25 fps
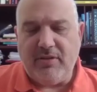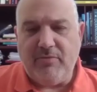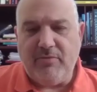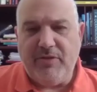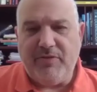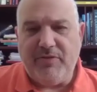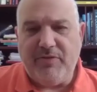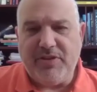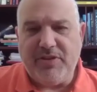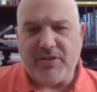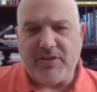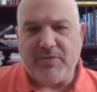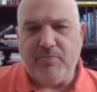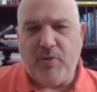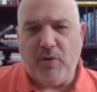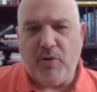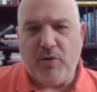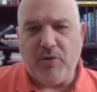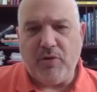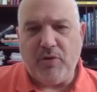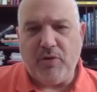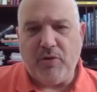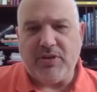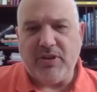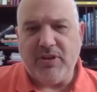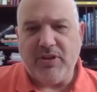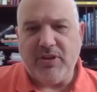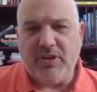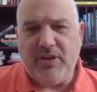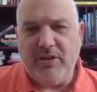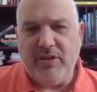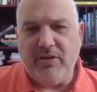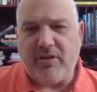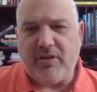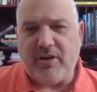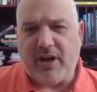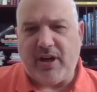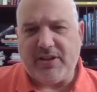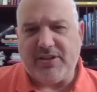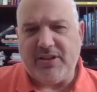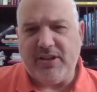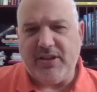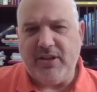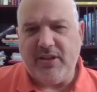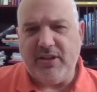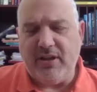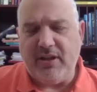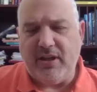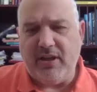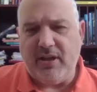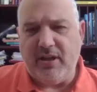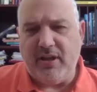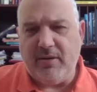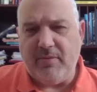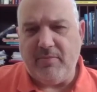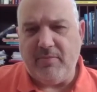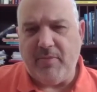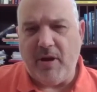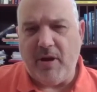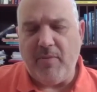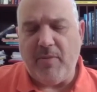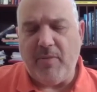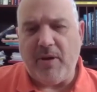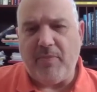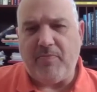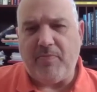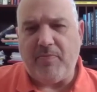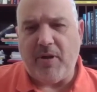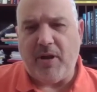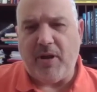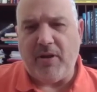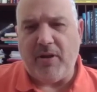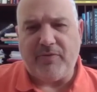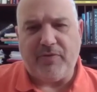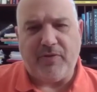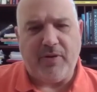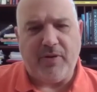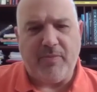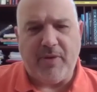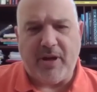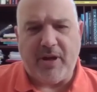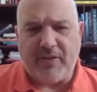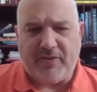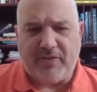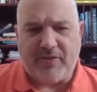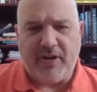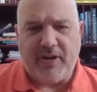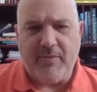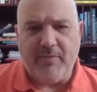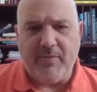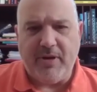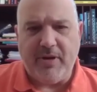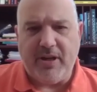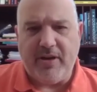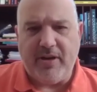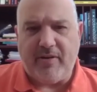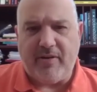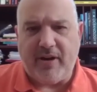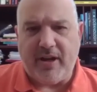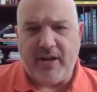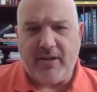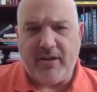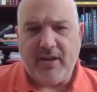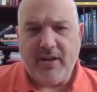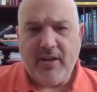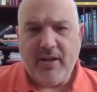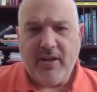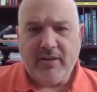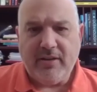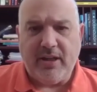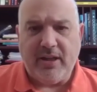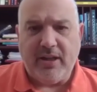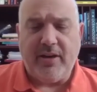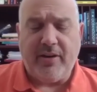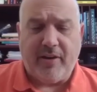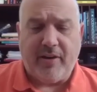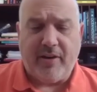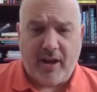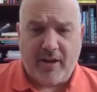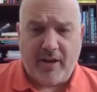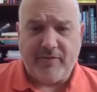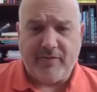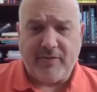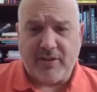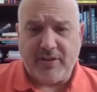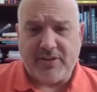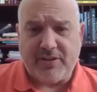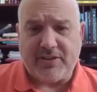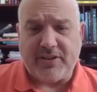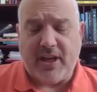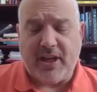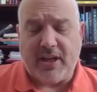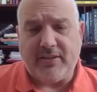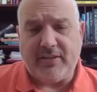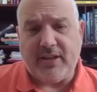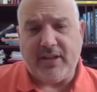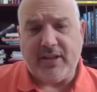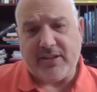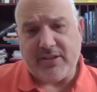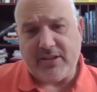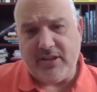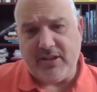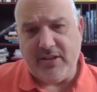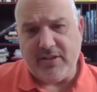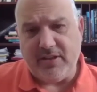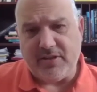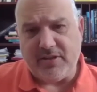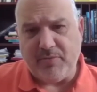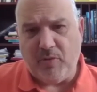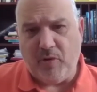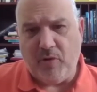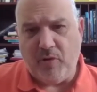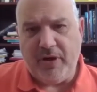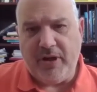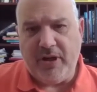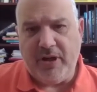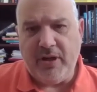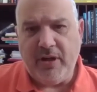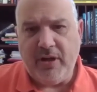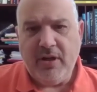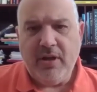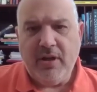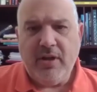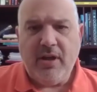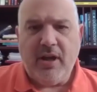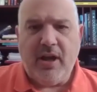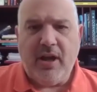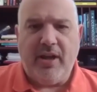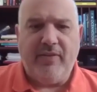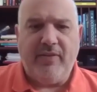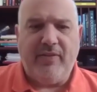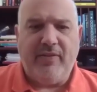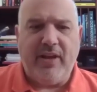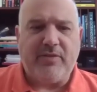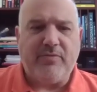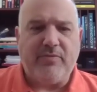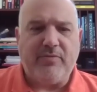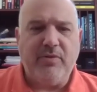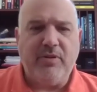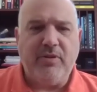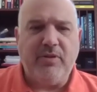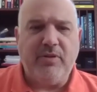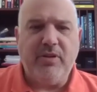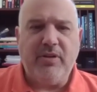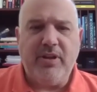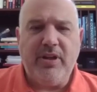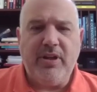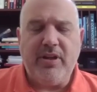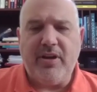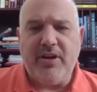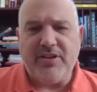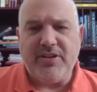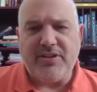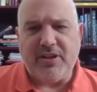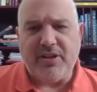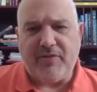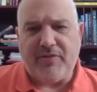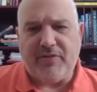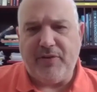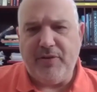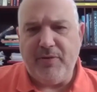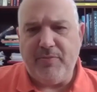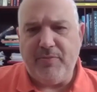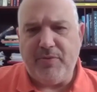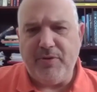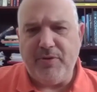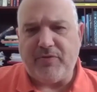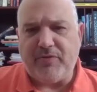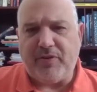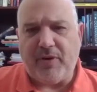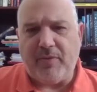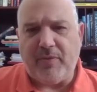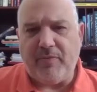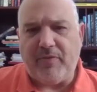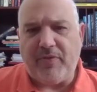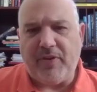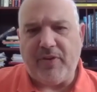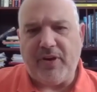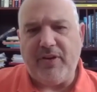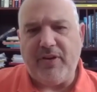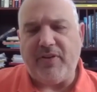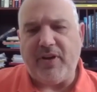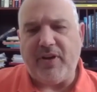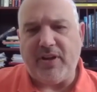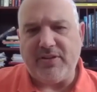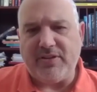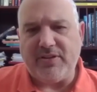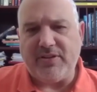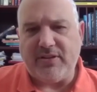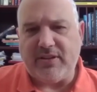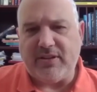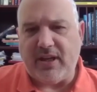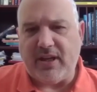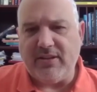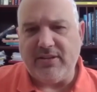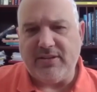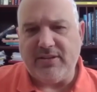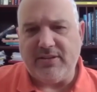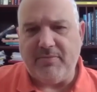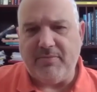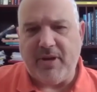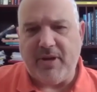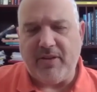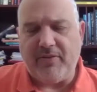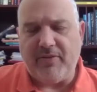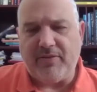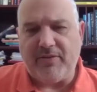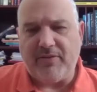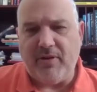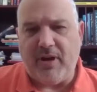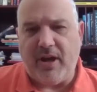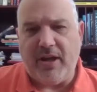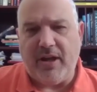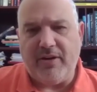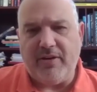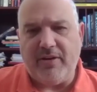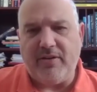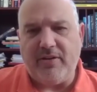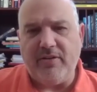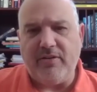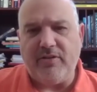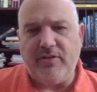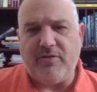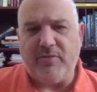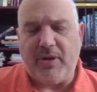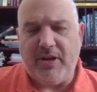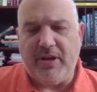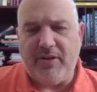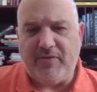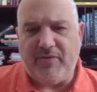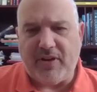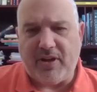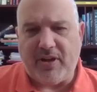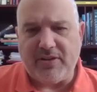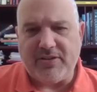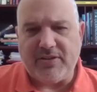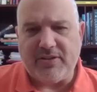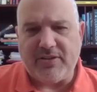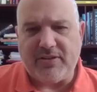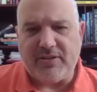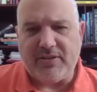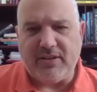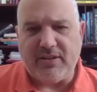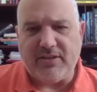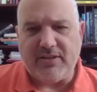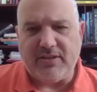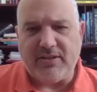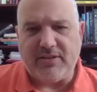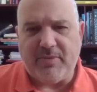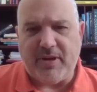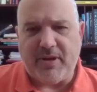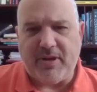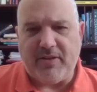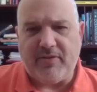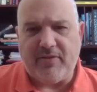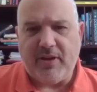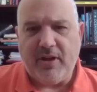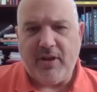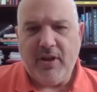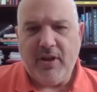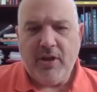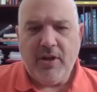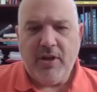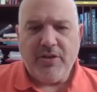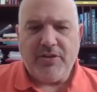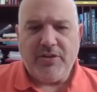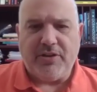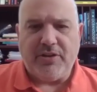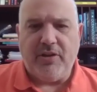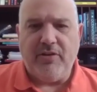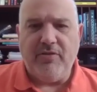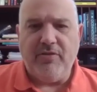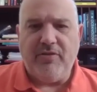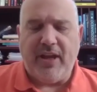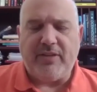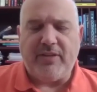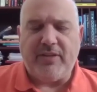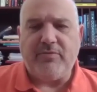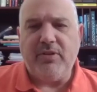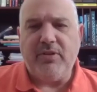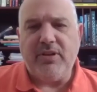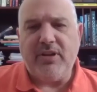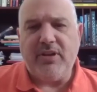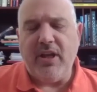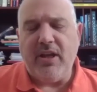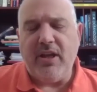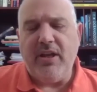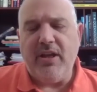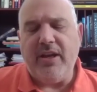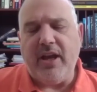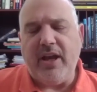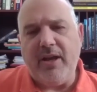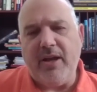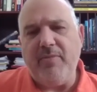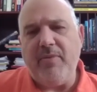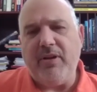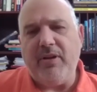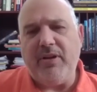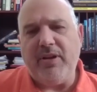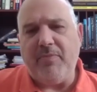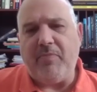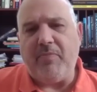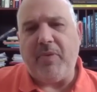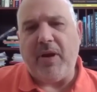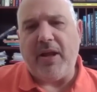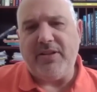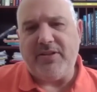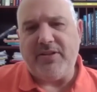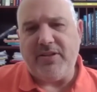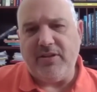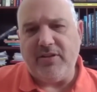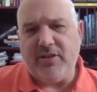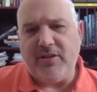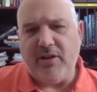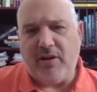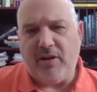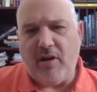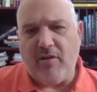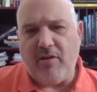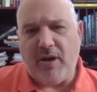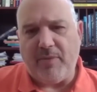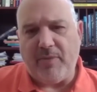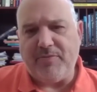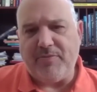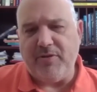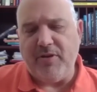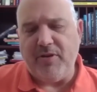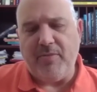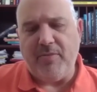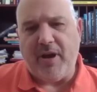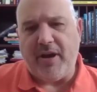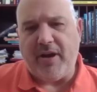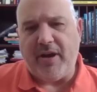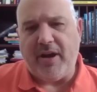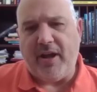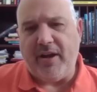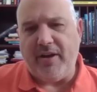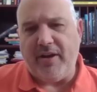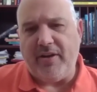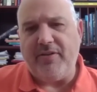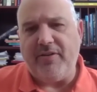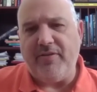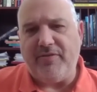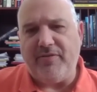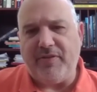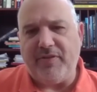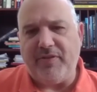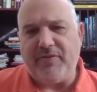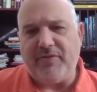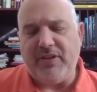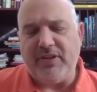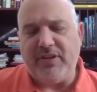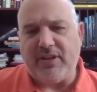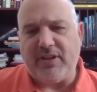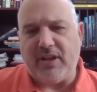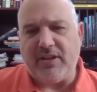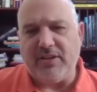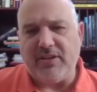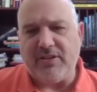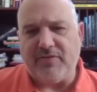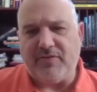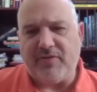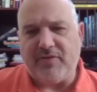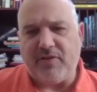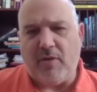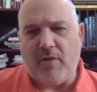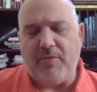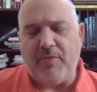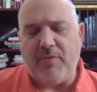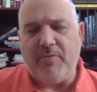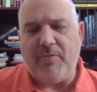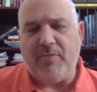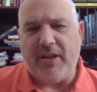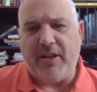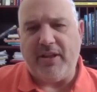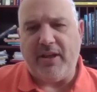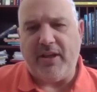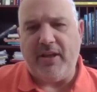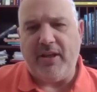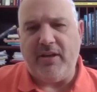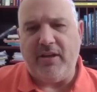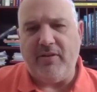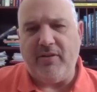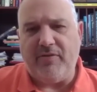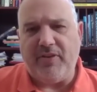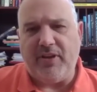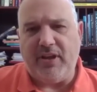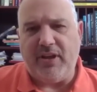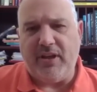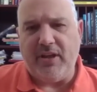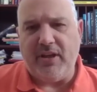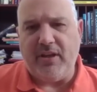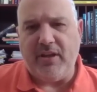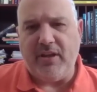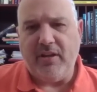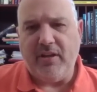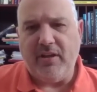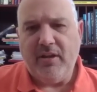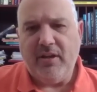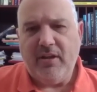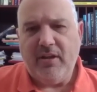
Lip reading: We've just bought a new crushing mobile plant for about 30 million rand that arrived on site actually this morning. And that will increase our throughput from 30,000 tons a month to 120,000 tons a month. So that will enable the plating to go up to about 150 tons of copper by the end of the year,